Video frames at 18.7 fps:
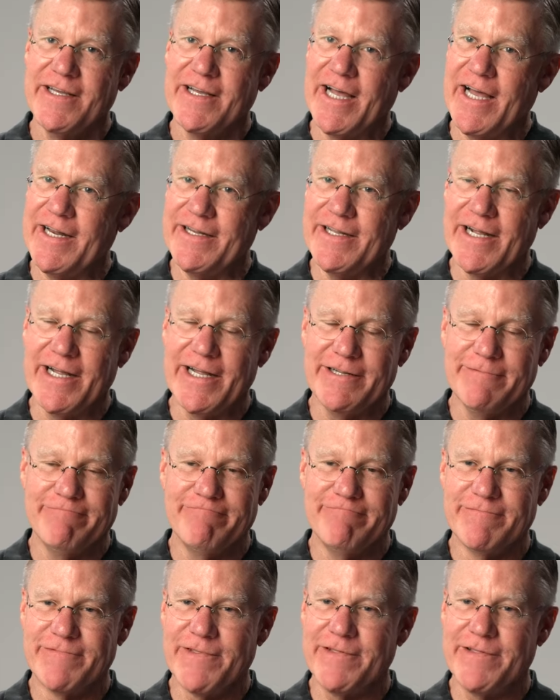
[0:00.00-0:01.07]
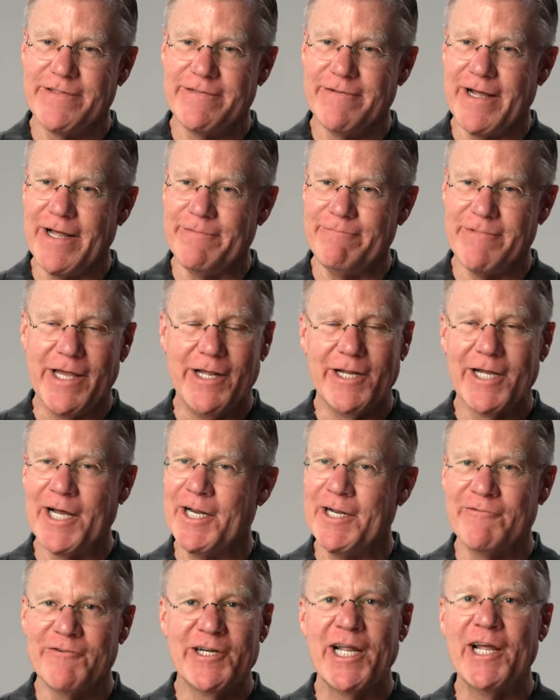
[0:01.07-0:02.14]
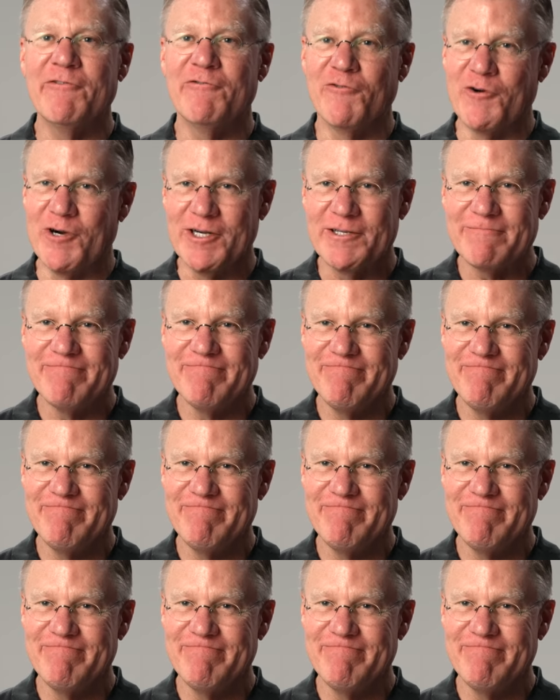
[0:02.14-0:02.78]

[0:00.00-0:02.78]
I thank God every day for it.